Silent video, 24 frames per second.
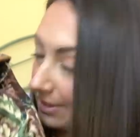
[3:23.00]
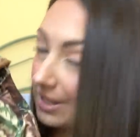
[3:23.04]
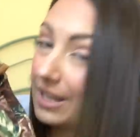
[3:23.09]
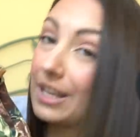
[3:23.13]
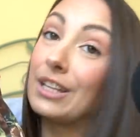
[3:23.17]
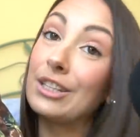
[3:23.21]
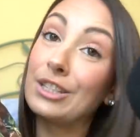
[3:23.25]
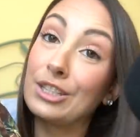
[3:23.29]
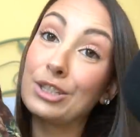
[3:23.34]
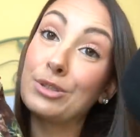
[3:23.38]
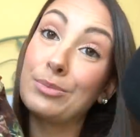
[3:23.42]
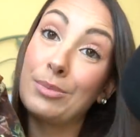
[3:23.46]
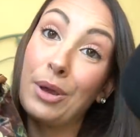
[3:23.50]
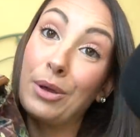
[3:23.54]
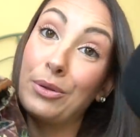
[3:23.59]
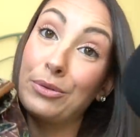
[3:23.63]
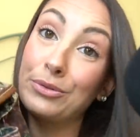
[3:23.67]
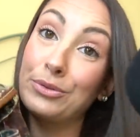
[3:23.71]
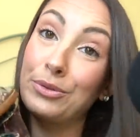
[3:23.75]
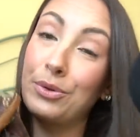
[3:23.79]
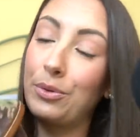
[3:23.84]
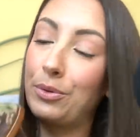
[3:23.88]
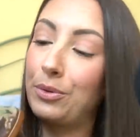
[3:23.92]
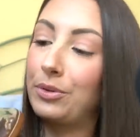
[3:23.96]
It
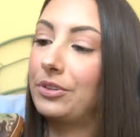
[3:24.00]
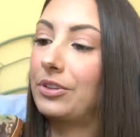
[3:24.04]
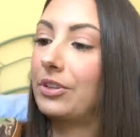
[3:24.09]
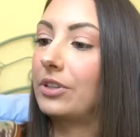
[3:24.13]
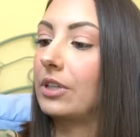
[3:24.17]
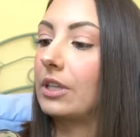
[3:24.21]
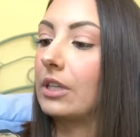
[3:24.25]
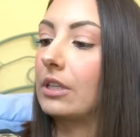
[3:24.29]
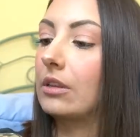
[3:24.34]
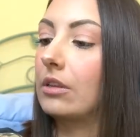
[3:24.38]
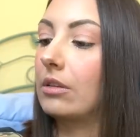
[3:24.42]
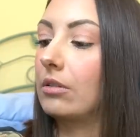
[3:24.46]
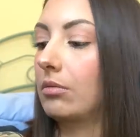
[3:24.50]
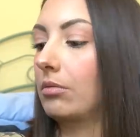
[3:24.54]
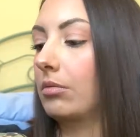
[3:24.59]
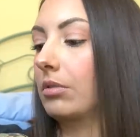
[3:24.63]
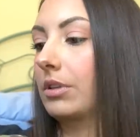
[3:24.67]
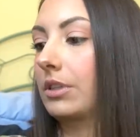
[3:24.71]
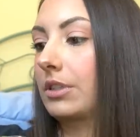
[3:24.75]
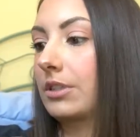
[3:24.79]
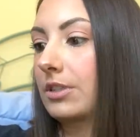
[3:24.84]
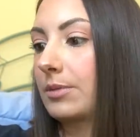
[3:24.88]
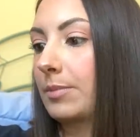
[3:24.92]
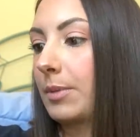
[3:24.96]
smells old. It
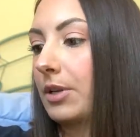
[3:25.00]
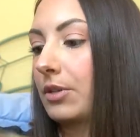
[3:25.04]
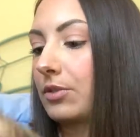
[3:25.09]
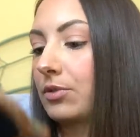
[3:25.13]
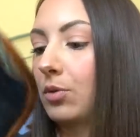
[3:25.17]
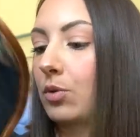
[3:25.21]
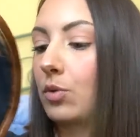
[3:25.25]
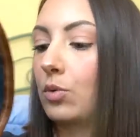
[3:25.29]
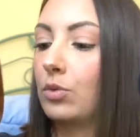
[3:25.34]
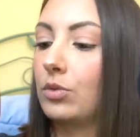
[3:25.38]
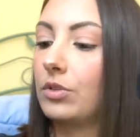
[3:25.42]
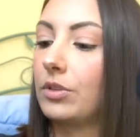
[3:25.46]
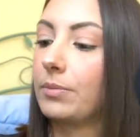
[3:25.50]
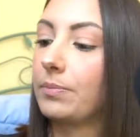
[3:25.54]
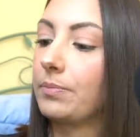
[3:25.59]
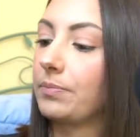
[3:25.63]
literally smells old.